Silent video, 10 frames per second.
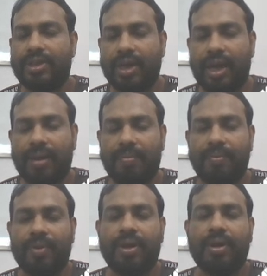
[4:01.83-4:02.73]

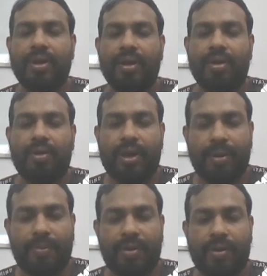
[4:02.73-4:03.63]
time. Okay,
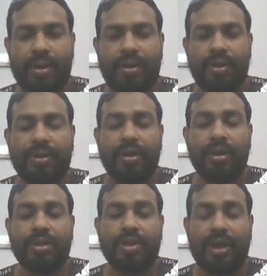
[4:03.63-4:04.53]
big one.
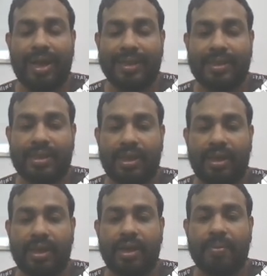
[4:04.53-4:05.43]
So
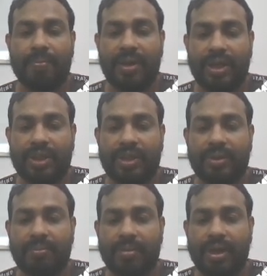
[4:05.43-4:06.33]
etti
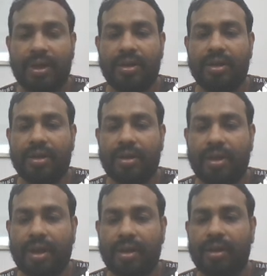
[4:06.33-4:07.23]
besh minute
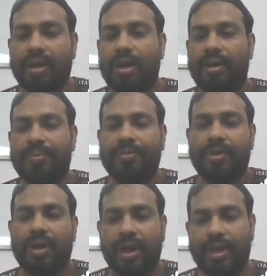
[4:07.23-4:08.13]
daqiqa,
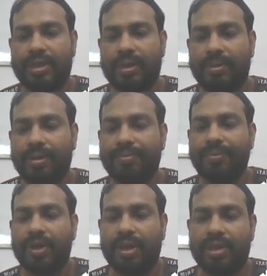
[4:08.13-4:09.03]
at 7.
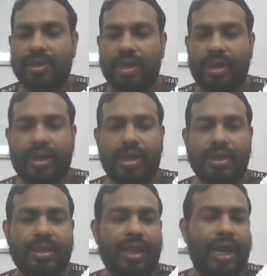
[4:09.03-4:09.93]

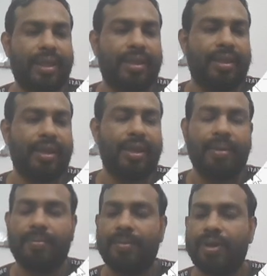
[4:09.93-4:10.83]
Sakkis
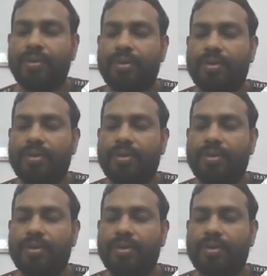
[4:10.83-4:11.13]
etti minute.